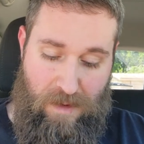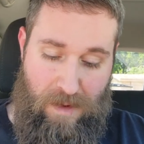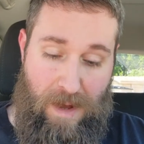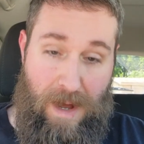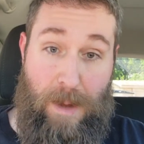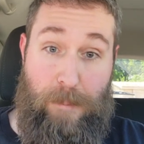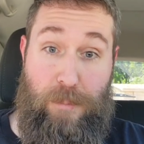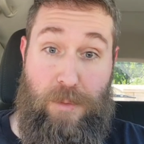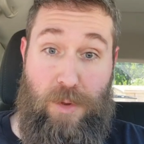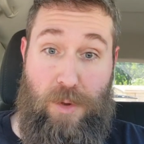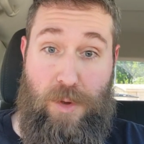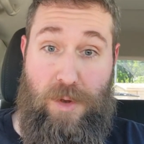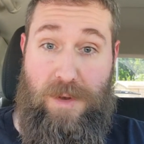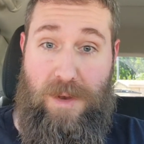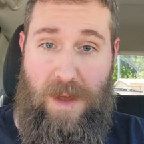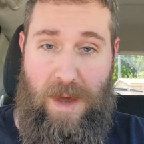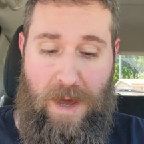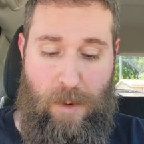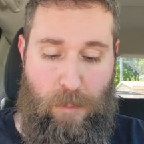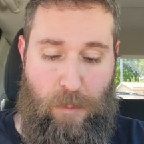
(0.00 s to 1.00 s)
I'm the good
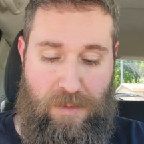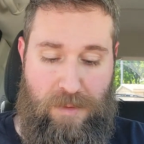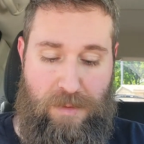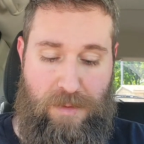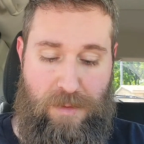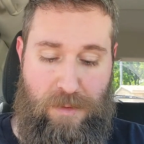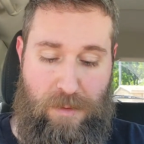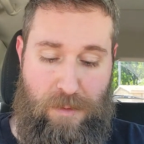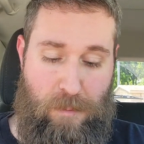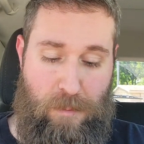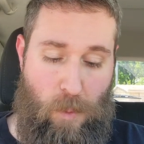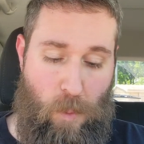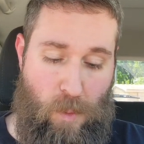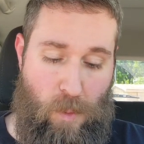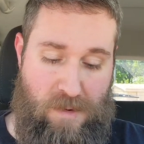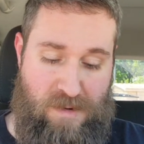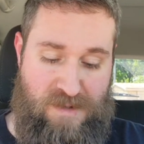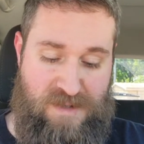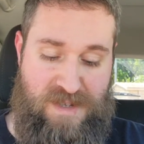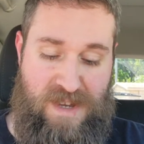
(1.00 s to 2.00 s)
guy with the
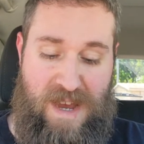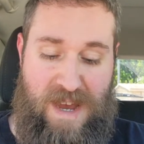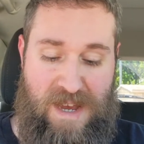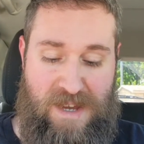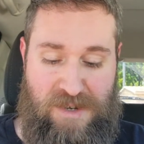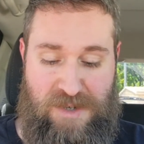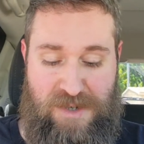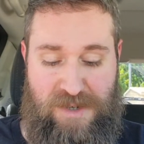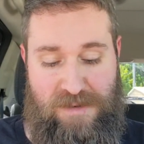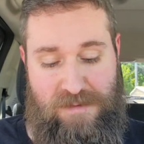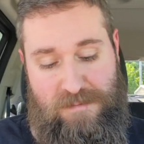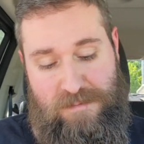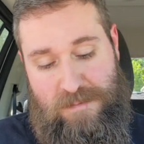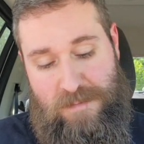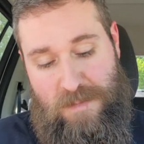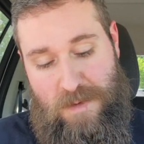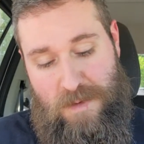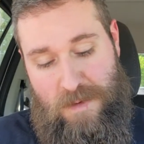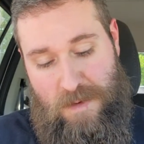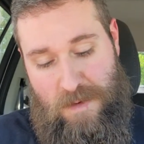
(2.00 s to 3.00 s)
orange sash,
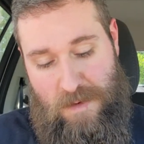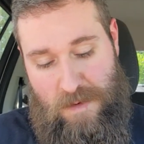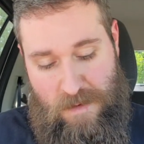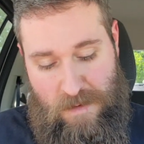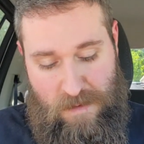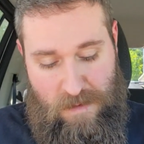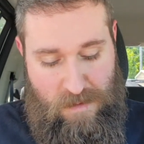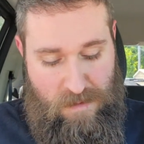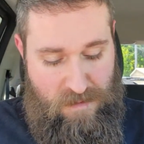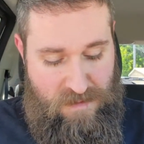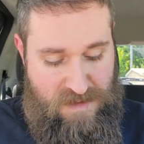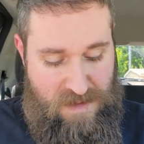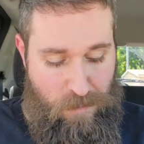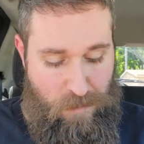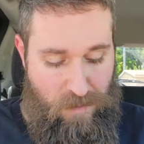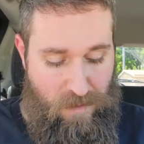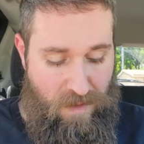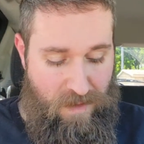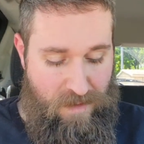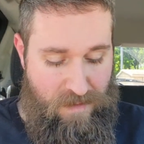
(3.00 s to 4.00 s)

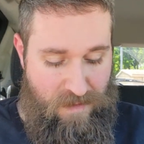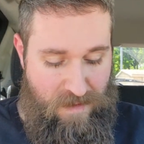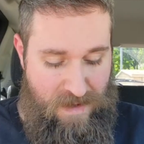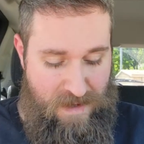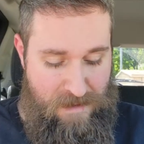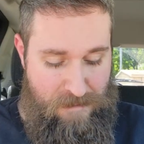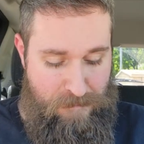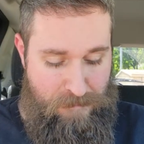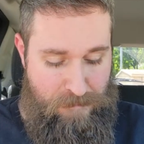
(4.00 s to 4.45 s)
something like that.